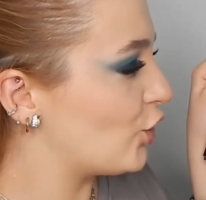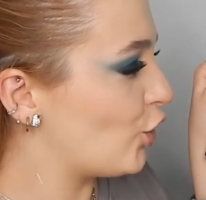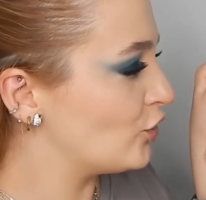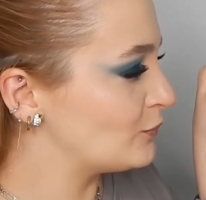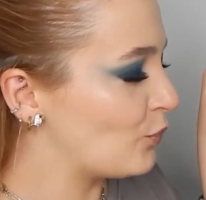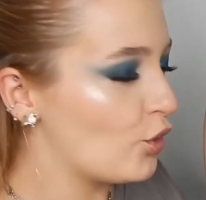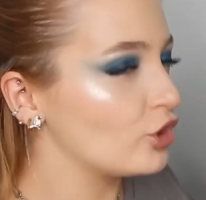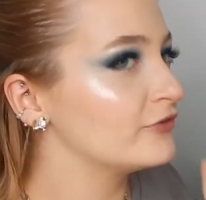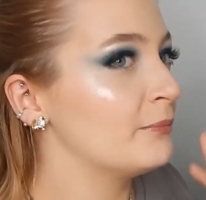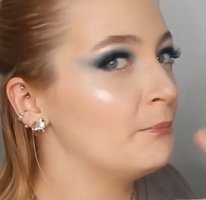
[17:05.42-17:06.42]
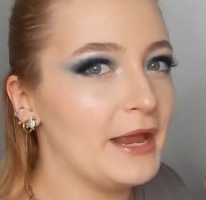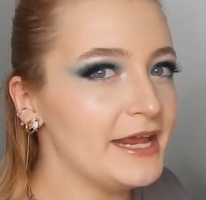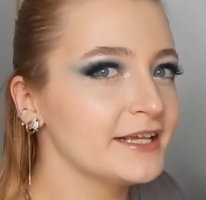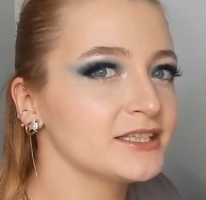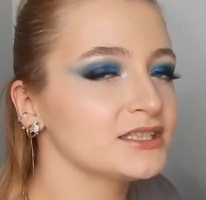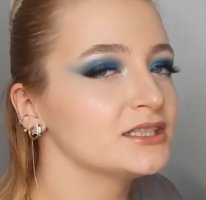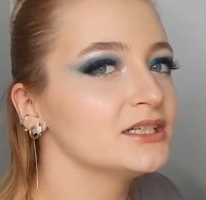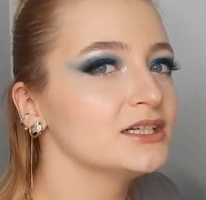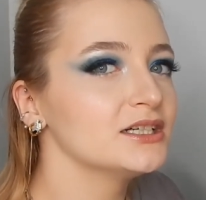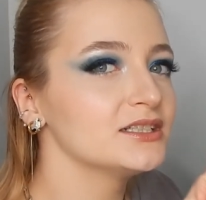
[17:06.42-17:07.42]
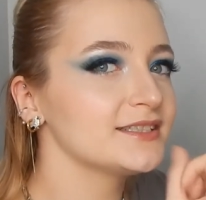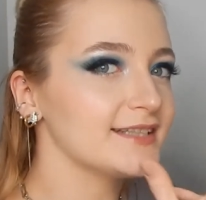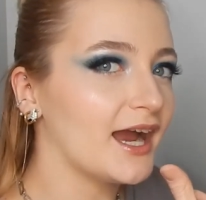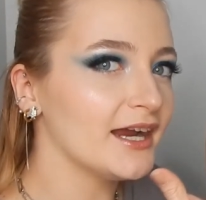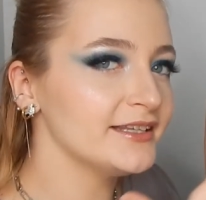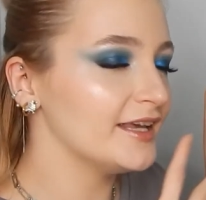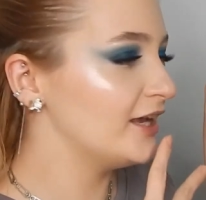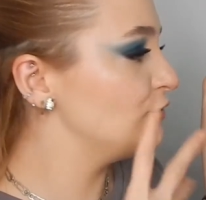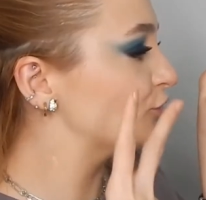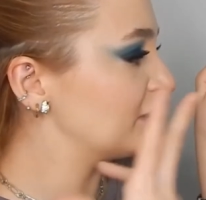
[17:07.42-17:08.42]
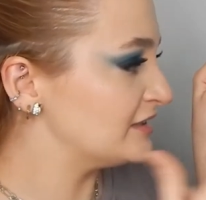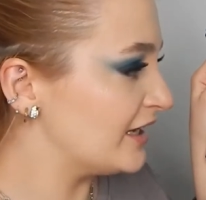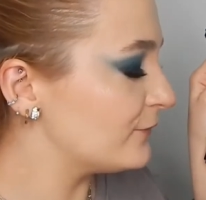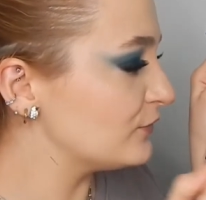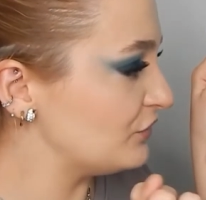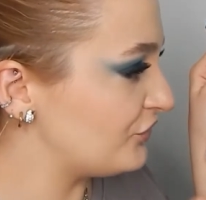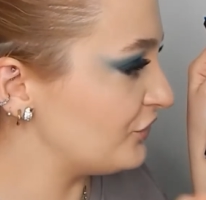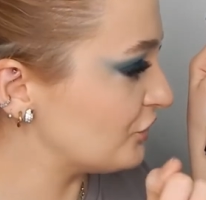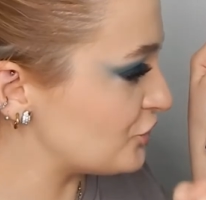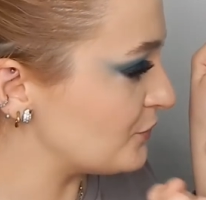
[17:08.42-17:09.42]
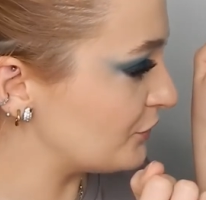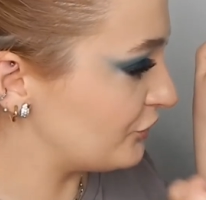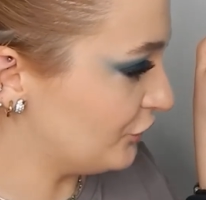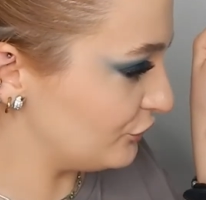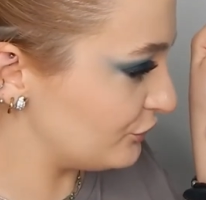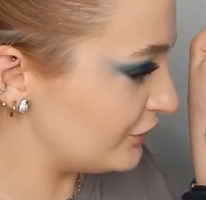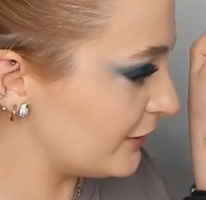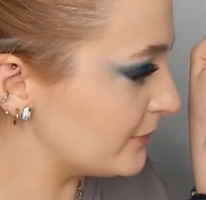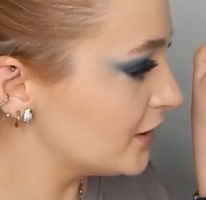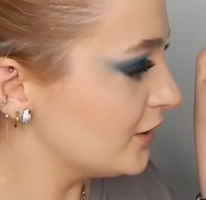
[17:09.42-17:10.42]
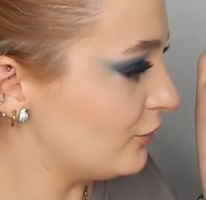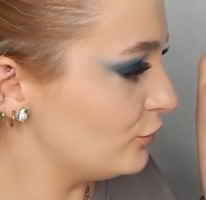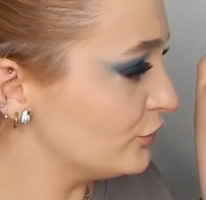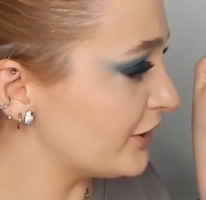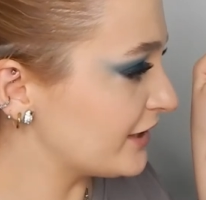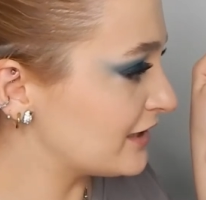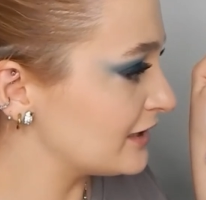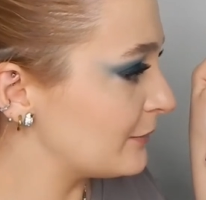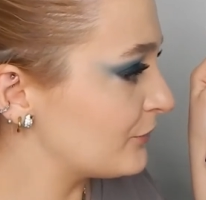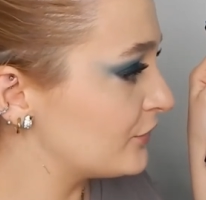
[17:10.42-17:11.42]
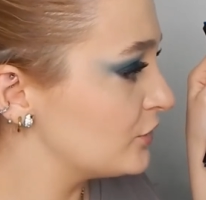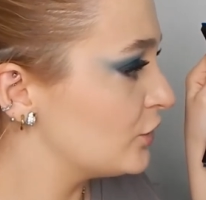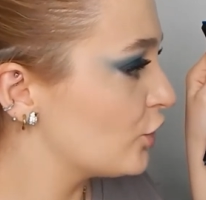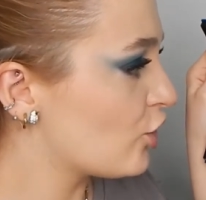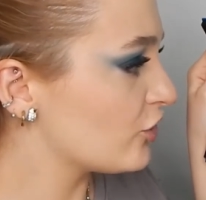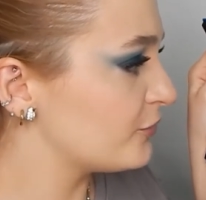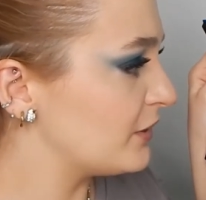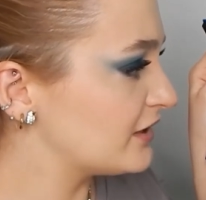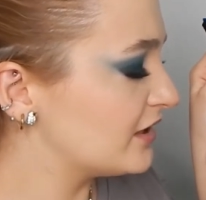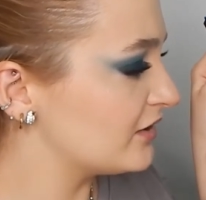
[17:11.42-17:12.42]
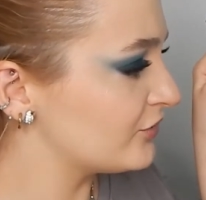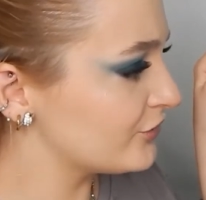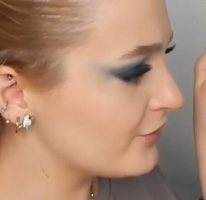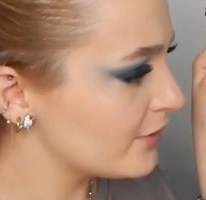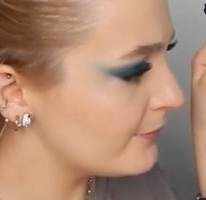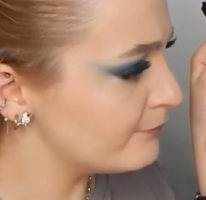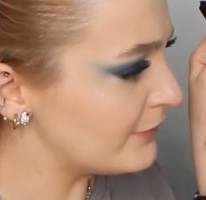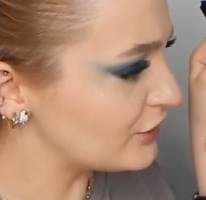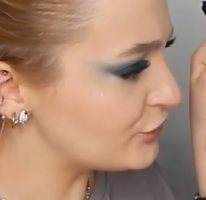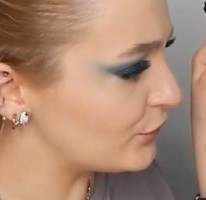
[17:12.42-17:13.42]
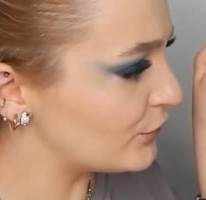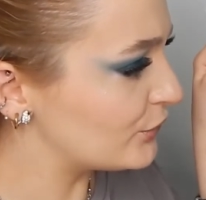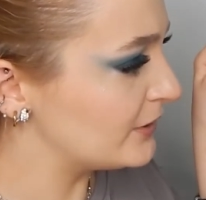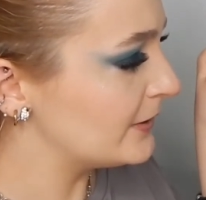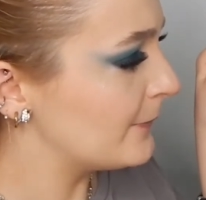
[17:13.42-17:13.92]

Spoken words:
on more of a baked side, and you can definitely see the shimmers into them. Lunar Eclipse, Cosmic Dust, Meteor,